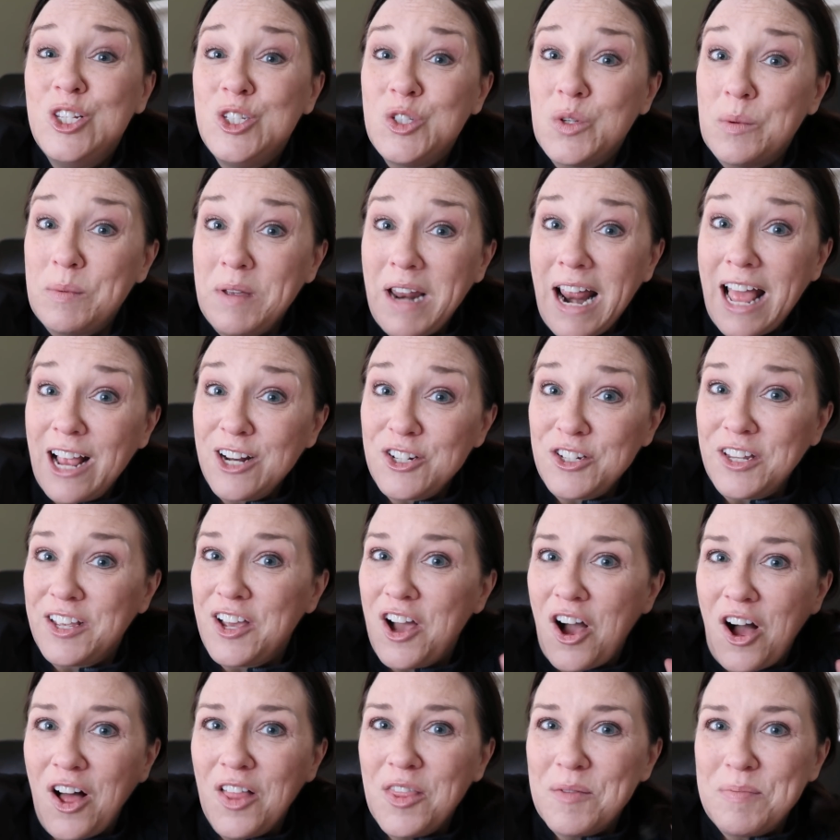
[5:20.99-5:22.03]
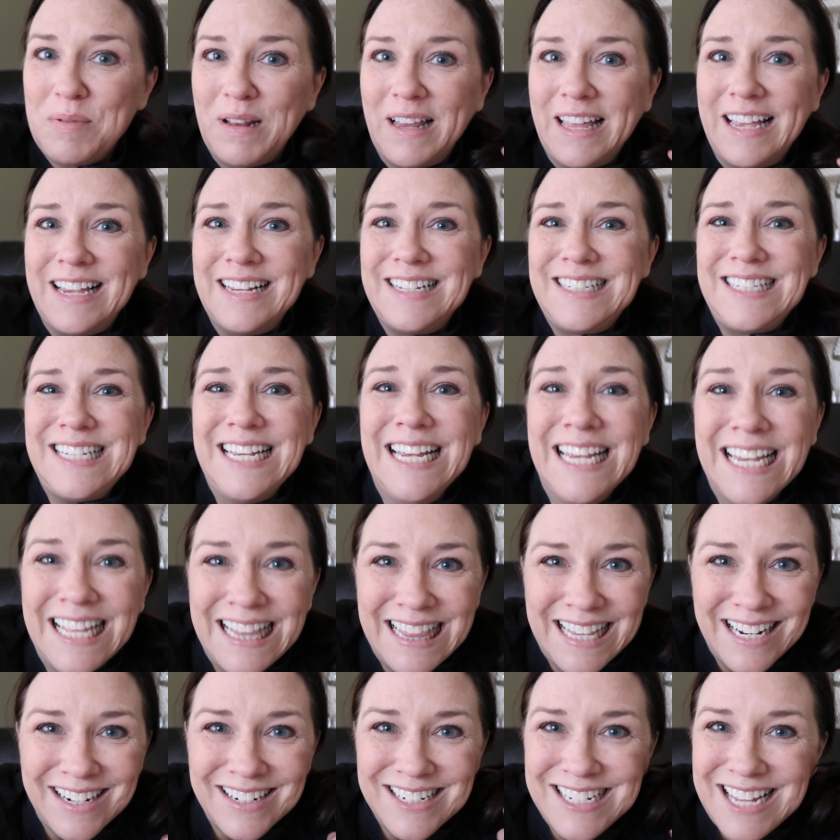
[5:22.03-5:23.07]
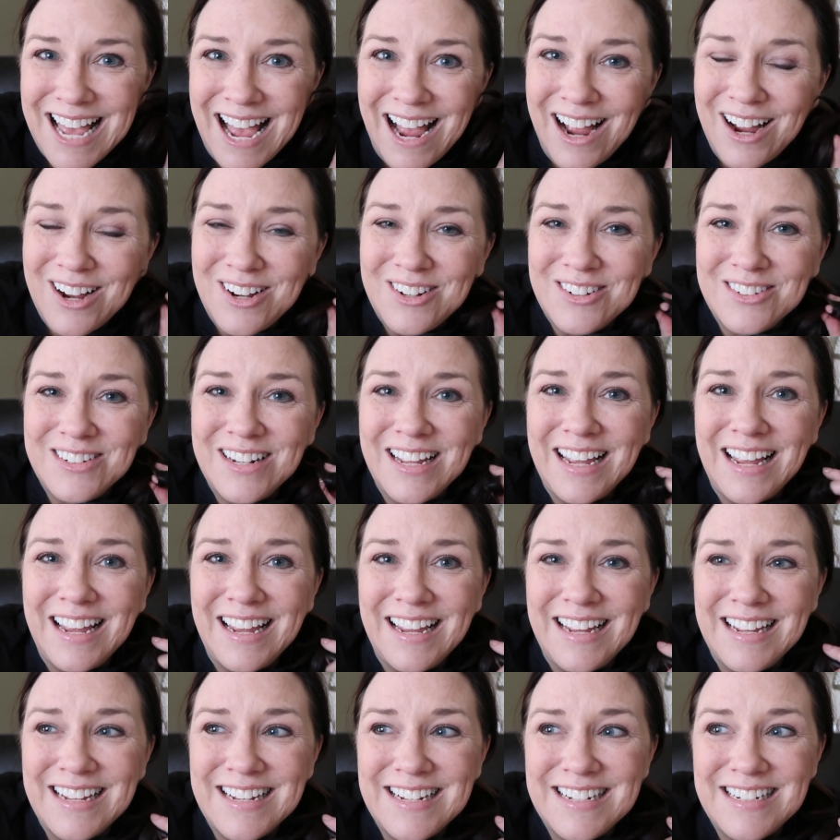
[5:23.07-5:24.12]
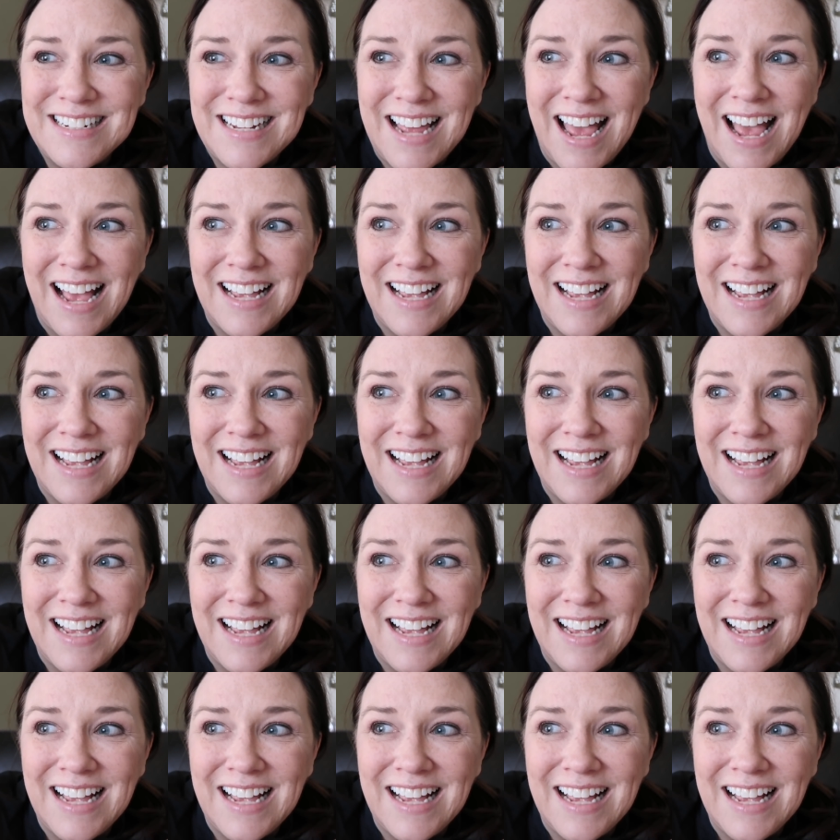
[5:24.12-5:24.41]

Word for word: So I'm gonna actually call the place in their town and